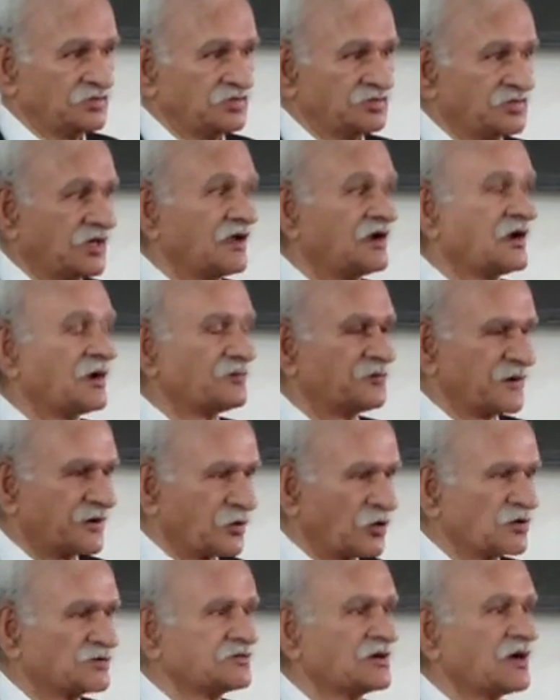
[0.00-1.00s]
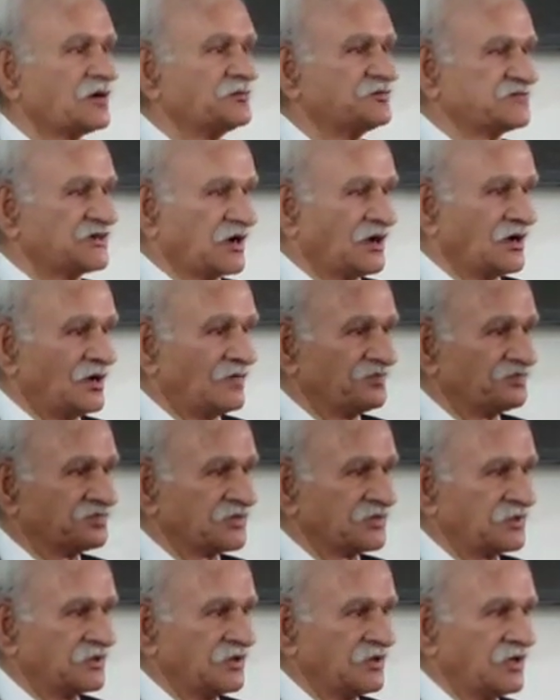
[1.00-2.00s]
The Rapat Roznamcha
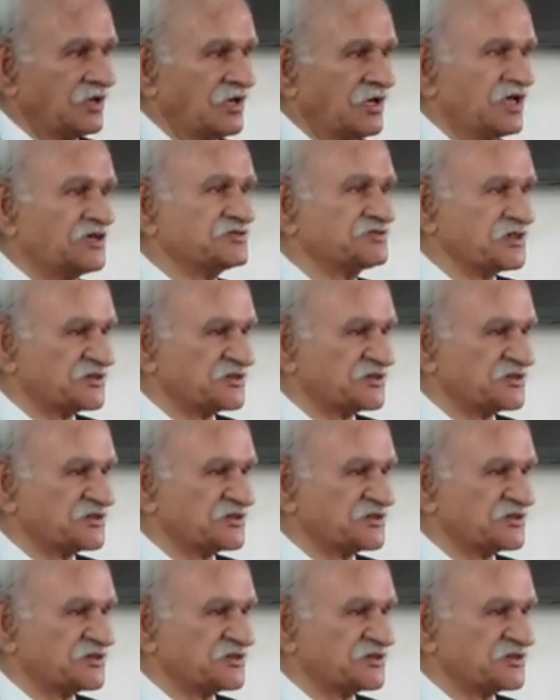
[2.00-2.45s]
is